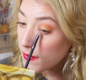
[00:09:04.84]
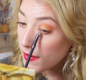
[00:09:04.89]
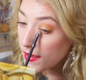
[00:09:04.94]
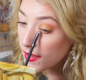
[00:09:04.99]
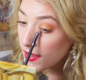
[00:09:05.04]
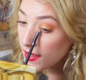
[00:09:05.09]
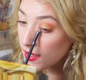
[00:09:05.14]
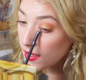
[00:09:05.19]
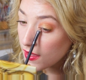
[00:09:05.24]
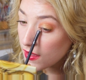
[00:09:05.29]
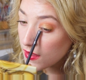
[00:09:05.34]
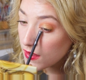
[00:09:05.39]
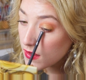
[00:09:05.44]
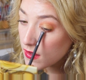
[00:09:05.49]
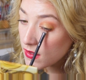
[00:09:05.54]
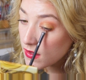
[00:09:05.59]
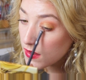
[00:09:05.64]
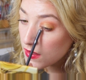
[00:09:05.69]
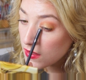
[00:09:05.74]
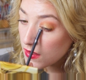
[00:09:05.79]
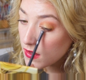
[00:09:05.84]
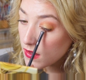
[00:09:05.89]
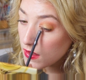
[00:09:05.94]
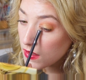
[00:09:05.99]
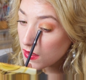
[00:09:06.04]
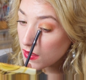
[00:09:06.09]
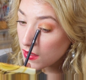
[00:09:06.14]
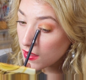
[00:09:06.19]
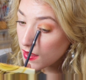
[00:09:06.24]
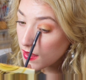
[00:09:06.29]
my
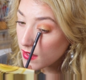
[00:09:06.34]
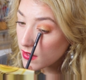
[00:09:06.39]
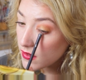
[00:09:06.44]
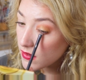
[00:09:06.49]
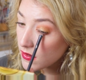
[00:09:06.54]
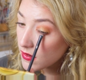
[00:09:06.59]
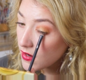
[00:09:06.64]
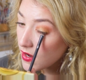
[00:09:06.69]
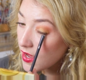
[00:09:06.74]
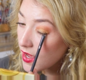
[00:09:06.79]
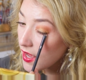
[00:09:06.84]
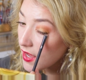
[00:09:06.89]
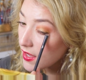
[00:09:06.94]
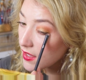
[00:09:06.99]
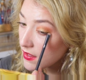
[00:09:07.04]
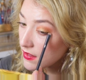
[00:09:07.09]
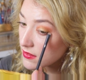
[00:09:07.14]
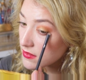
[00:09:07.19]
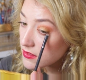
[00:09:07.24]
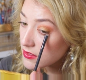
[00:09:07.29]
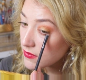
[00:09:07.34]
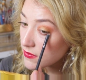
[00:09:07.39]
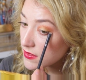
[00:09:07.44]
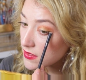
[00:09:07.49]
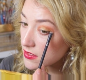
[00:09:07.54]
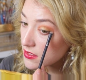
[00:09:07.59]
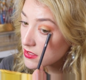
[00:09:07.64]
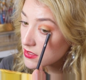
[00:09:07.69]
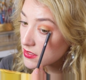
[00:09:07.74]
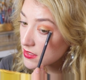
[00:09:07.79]
under eye, so
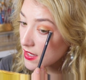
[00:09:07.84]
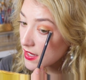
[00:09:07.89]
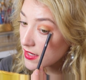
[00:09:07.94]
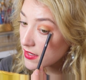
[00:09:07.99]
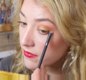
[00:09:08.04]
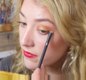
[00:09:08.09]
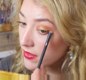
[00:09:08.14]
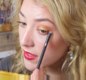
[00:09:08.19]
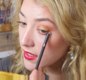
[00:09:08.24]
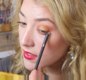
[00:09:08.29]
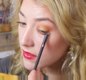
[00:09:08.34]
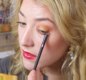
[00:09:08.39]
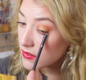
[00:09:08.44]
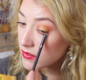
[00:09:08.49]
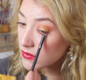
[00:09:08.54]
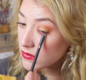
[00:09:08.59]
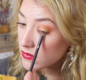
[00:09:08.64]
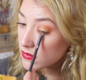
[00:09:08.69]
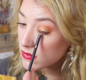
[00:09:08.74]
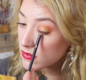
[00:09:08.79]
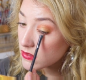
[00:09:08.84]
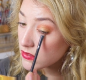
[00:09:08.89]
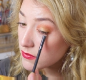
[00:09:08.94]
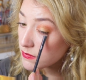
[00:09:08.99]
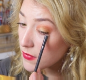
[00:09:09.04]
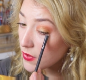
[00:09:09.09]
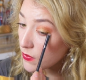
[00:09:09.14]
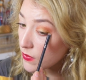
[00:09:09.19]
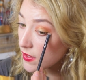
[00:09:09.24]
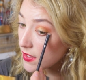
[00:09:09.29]
it's just kind of like a little
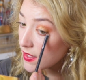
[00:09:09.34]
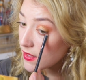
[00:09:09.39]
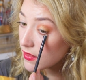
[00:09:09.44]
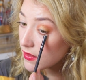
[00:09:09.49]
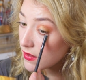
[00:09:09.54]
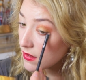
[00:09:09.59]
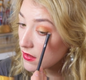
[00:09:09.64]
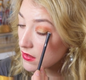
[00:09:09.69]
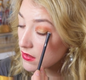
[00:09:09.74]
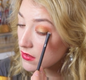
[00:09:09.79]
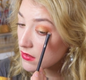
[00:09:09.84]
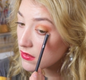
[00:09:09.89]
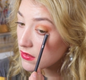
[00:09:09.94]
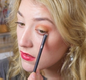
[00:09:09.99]
smoky look.